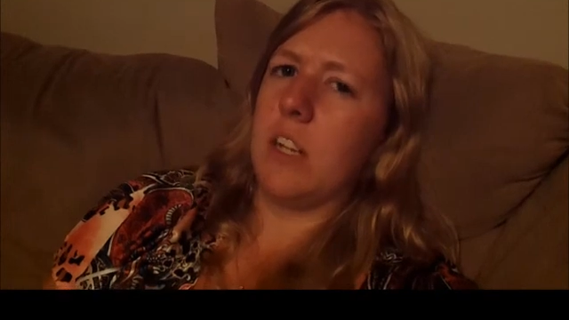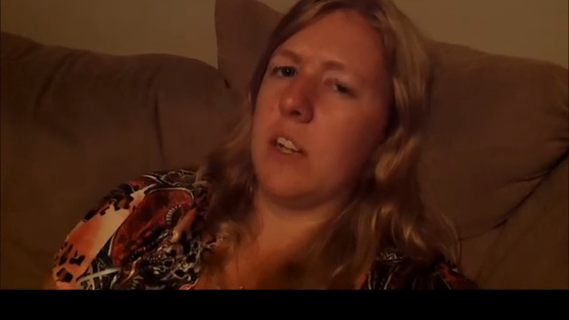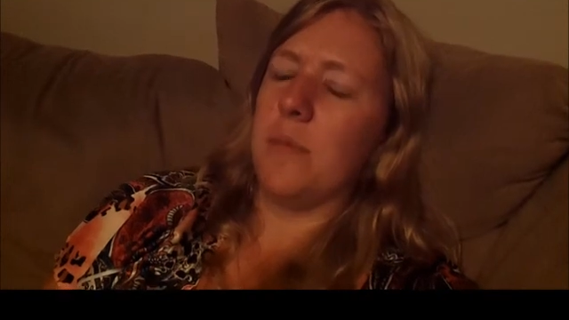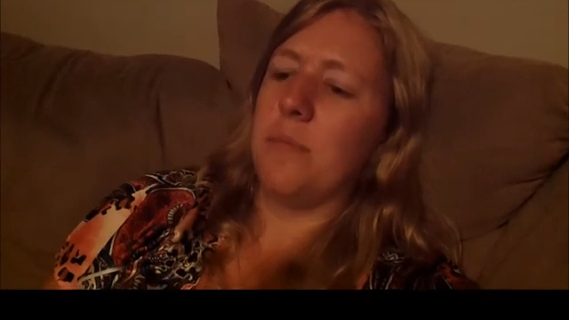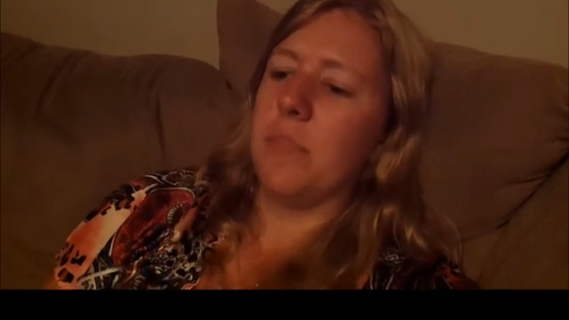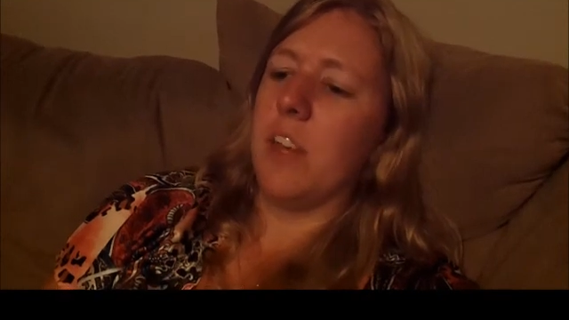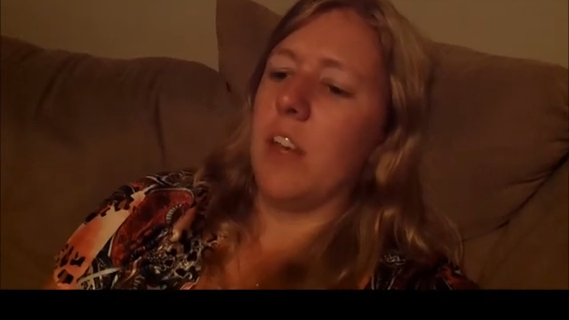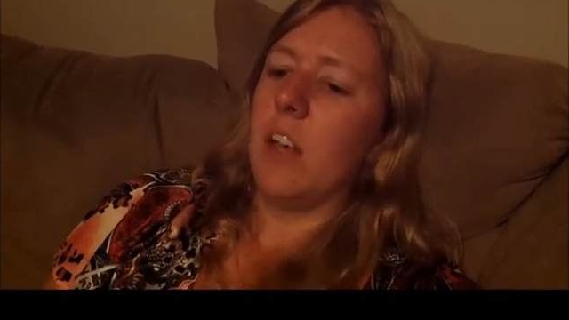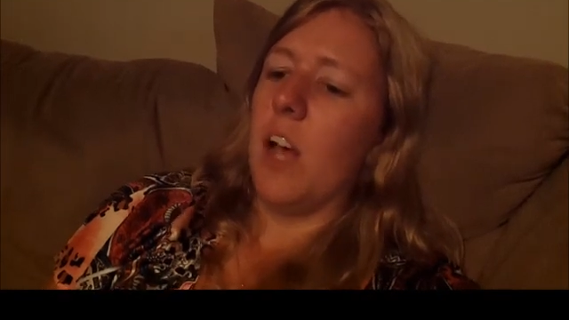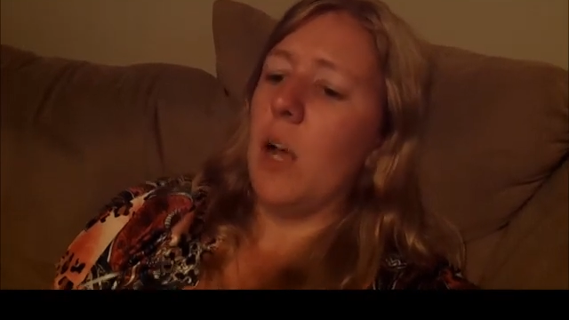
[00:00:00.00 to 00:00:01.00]
I think.
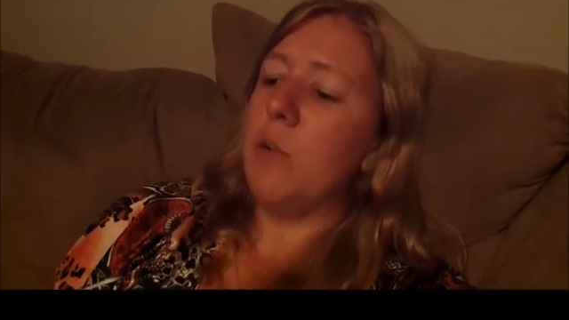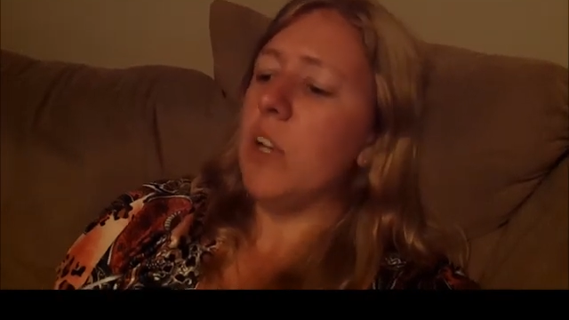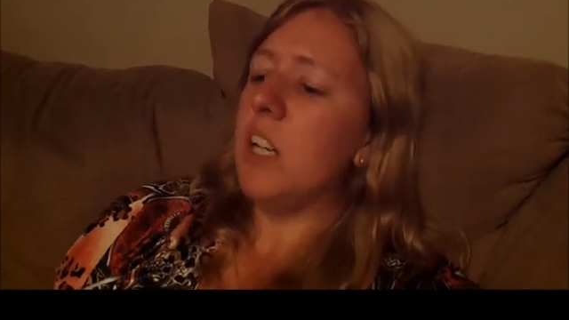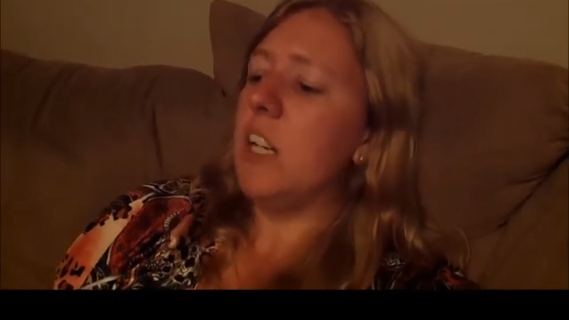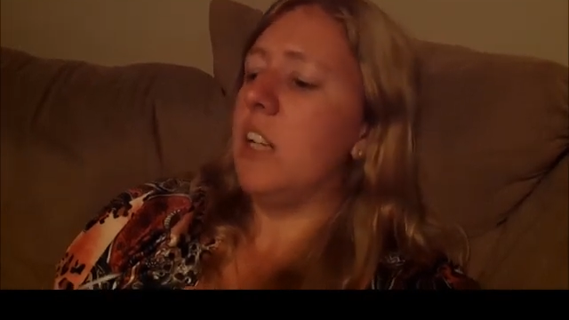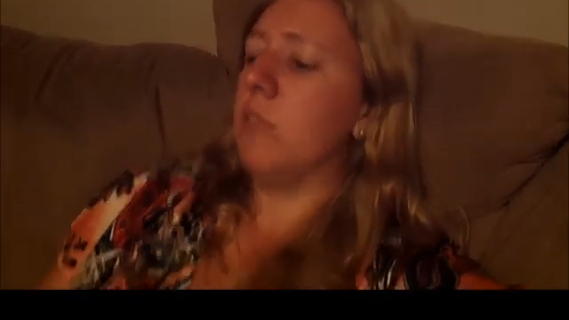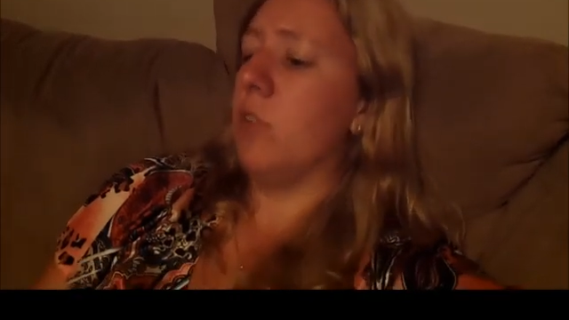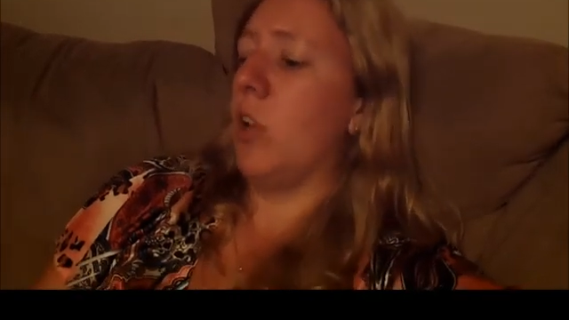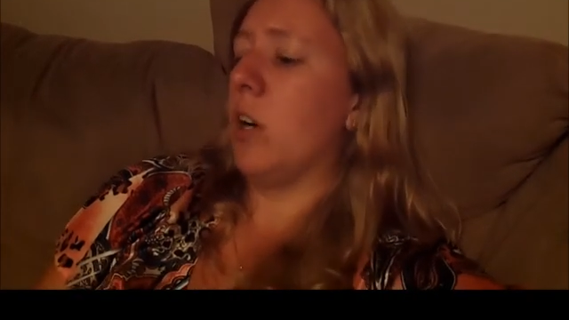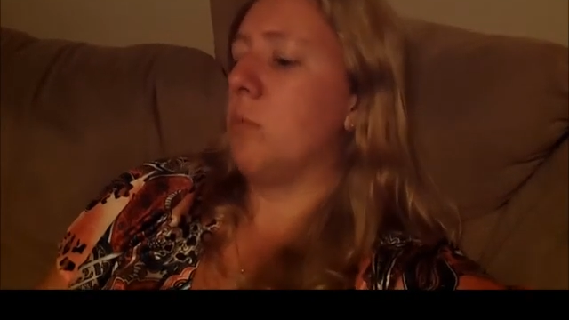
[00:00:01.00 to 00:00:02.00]
I really need
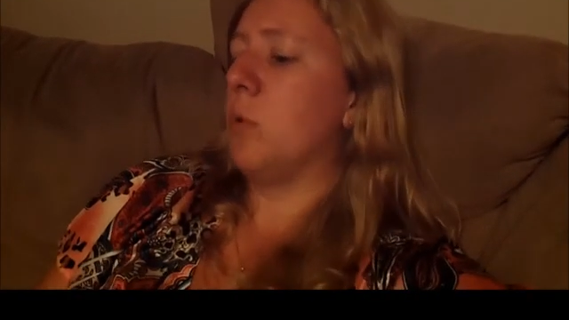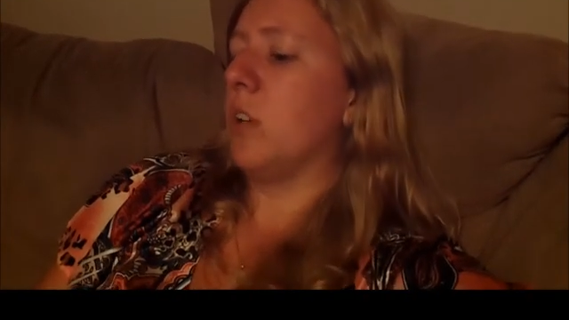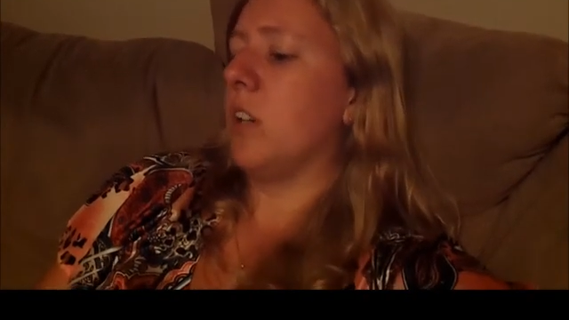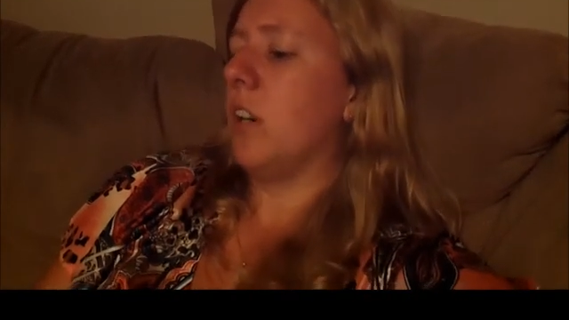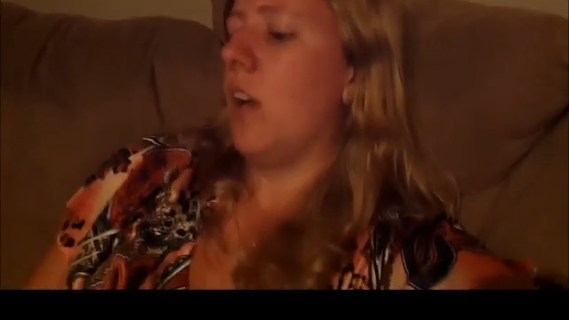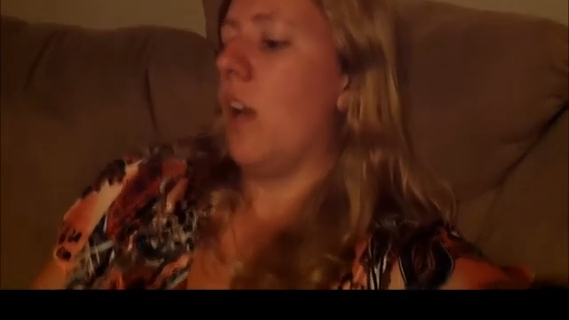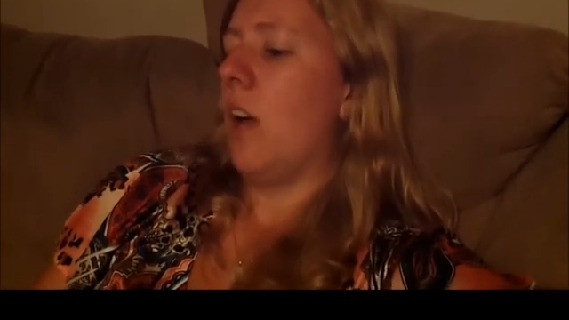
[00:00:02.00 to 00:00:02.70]
to vlog more.